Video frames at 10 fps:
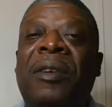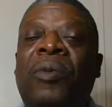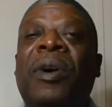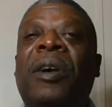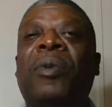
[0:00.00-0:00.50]

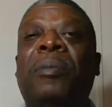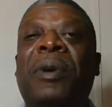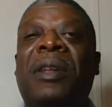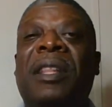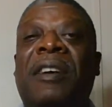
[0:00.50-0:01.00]
Where are we
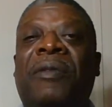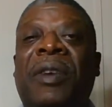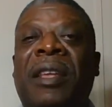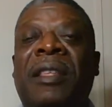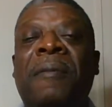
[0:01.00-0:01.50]
building that
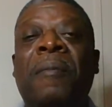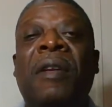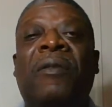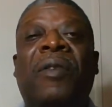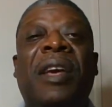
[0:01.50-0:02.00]
faith?
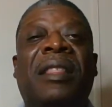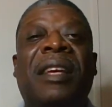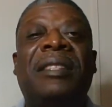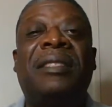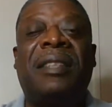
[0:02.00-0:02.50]
Faith
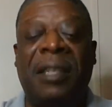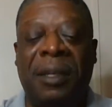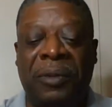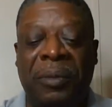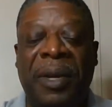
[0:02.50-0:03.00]
that
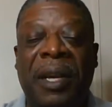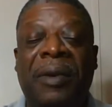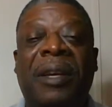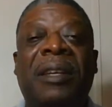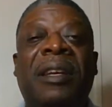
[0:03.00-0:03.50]
comes from
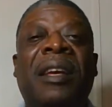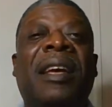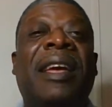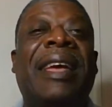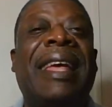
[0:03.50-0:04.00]
hearing
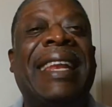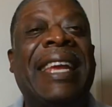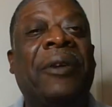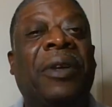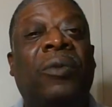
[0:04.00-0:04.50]
and
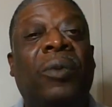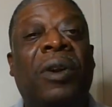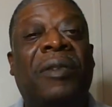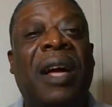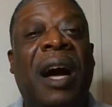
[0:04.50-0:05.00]
hearing the
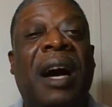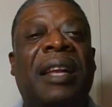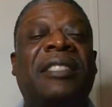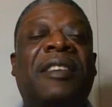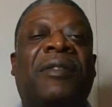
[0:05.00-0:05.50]
word of
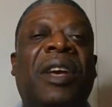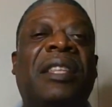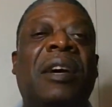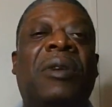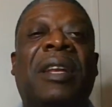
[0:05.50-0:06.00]
God is the
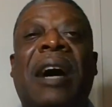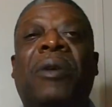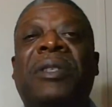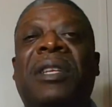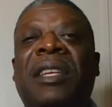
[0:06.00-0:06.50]
faith that will
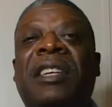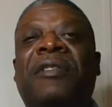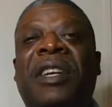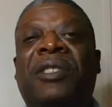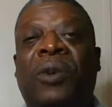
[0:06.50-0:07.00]
allow us to live
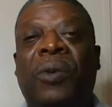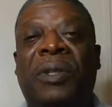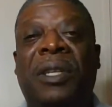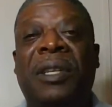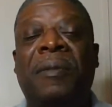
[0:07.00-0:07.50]

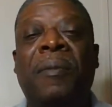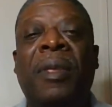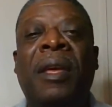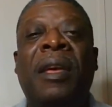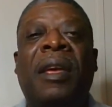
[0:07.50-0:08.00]
victoriously.
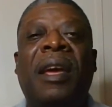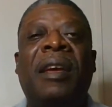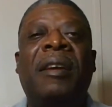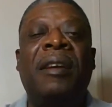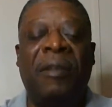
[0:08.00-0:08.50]

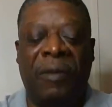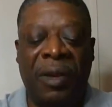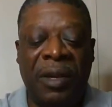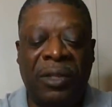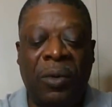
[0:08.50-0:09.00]
Okay.
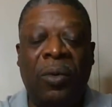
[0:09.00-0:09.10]
So